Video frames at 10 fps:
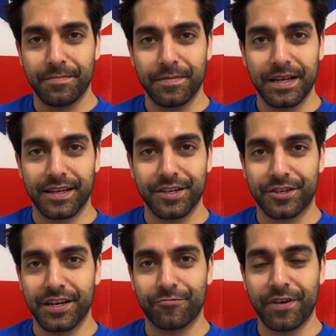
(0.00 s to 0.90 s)

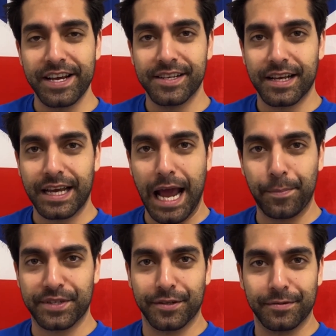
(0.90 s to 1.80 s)
essentially raise
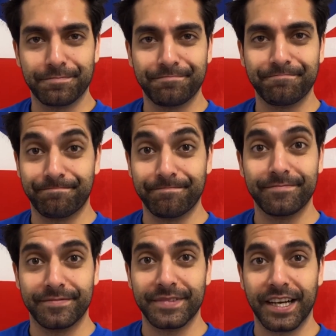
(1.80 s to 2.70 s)
capital.
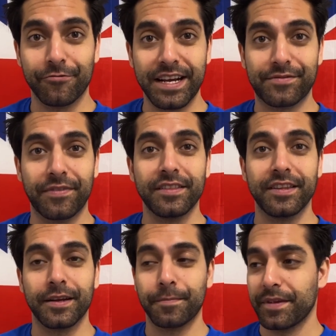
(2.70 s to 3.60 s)
They're going to raise
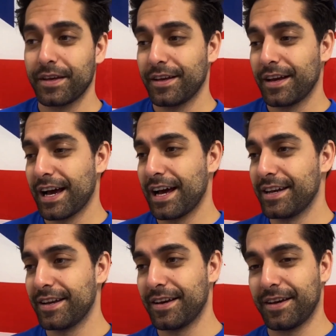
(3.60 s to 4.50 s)
funding
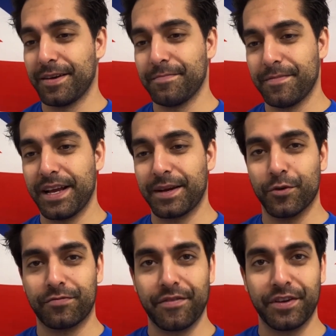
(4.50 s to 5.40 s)
and make
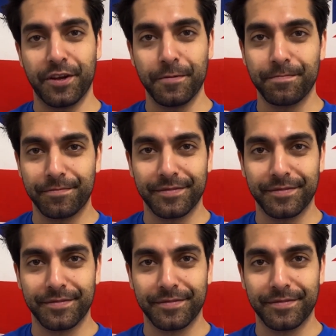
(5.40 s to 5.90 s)
more revenue.